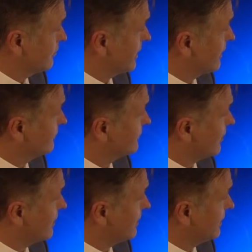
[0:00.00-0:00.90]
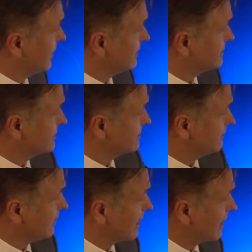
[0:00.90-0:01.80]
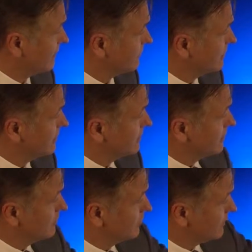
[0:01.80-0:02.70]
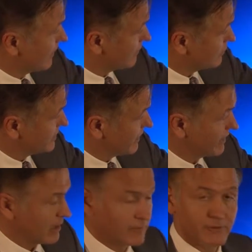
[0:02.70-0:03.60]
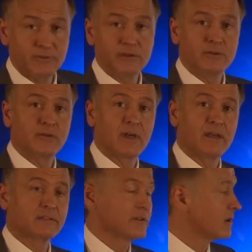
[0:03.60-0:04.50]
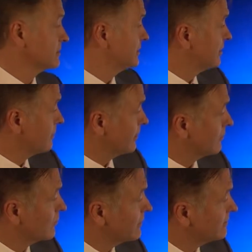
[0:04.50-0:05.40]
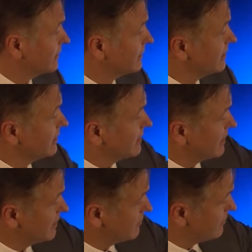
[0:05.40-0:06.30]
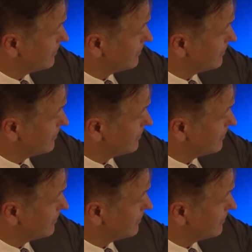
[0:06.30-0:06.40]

here we have starting at age 65, we have her taking out $52,000 a year, increasing, and here